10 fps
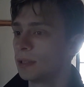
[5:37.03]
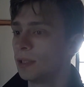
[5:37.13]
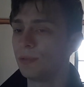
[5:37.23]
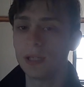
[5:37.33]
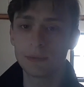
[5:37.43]

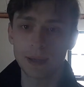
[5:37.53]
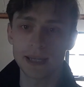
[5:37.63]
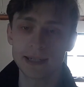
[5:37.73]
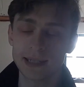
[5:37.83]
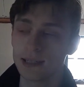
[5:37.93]
unique
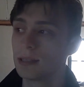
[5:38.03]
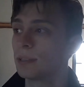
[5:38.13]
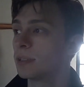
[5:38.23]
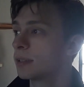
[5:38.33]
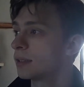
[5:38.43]
painting,
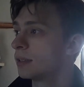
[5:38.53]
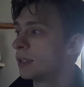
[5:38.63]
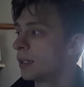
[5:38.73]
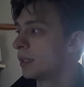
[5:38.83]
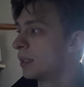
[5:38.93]
and
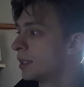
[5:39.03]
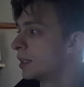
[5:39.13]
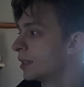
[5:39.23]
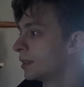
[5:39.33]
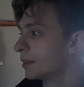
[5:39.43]

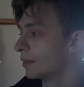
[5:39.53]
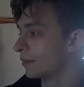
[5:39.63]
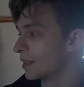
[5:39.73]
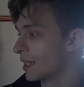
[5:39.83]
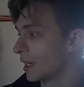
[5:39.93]

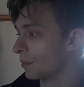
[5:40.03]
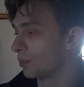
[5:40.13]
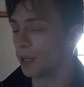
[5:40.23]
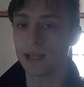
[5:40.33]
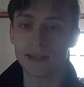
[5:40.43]
the second
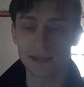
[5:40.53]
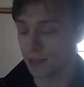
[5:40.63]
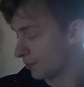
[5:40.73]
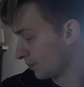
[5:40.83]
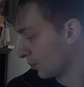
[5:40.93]
prize
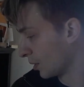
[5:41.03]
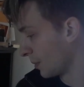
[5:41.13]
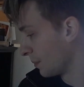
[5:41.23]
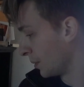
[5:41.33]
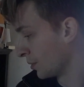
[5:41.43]
is one of
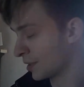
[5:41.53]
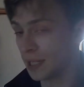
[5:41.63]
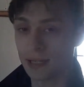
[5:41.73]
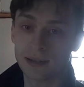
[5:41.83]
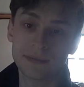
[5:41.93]
my bow
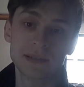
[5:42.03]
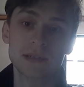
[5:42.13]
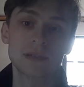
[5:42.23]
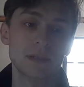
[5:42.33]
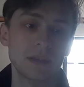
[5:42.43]

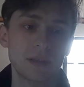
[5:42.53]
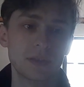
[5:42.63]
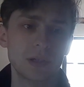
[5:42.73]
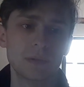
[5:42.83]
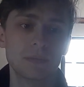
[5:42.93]
staffs, and the
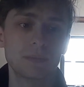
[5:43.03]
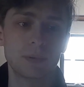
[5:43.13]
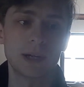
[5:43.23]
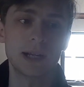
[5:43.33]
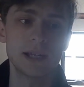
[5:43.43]
third
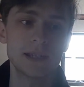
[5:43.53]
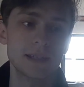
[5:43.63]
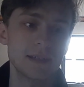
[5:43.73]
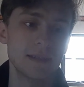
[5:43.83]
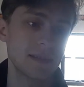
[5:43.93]
prize
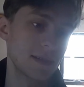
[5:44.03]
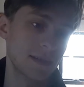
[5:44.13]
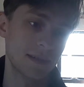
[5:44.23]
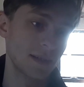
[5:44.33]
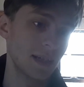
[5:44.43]

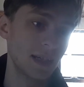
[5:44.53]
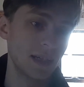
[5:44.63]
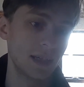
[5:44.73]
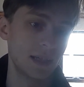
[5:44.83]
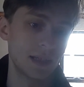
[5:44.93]
is.
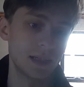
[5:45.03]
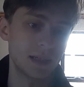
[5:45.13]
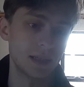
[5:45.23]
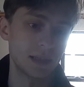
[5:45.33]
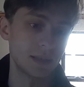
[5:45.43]

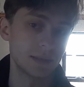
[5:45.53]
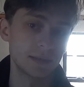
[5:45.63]
Uh,